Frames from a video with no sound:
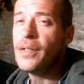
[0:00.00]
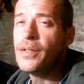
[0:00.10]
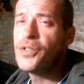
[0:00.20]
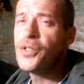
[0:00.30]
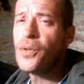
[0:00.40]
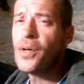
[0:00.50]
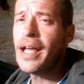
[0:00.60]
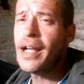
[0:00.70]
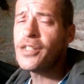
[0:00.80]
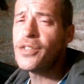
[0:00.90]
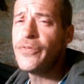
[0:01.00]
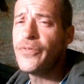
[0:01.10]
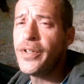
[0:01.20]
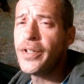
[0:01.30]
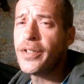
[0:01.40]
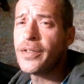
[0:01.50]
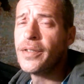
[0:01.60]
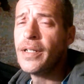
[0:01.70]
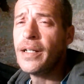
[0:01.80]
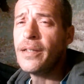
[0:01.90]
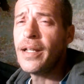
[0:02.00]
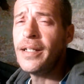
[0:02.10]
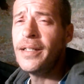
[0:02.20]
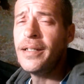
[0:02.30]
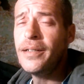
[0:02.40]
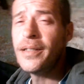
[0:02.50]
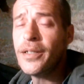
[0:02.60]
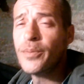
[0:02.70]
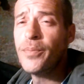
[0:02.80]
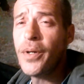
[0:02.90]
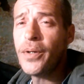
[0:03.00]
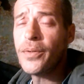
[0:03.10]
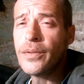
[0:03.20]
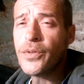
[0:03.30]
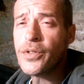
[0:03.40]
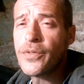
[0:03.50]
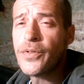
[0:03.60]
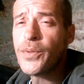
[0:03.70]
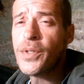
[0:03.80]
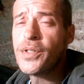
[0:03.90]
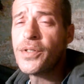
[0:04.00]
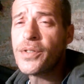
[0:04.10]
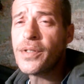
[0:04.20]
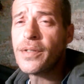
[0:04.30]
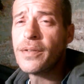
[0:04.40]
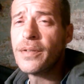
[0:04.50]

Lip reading: Joel actually figured that he could kill both Christopher Richardson